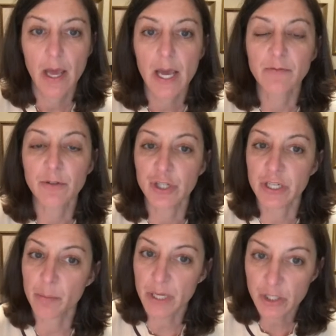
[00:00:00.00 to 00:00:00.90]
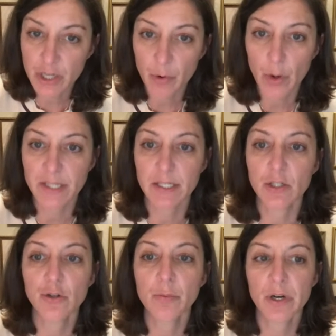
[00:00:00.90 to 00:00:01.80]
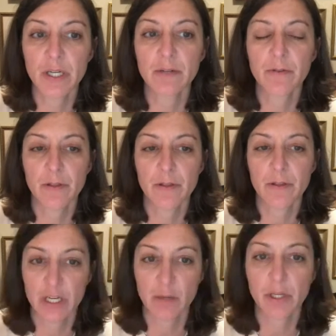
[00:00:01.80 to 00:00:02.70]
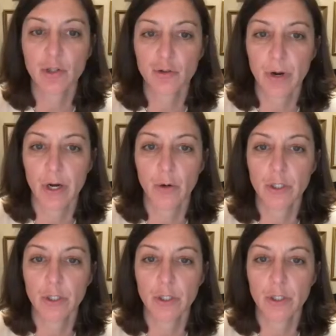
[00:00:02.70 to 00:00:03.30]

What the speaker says: In Virginia Beach, I'm requesting $2 million for the Virginia Beach Trail,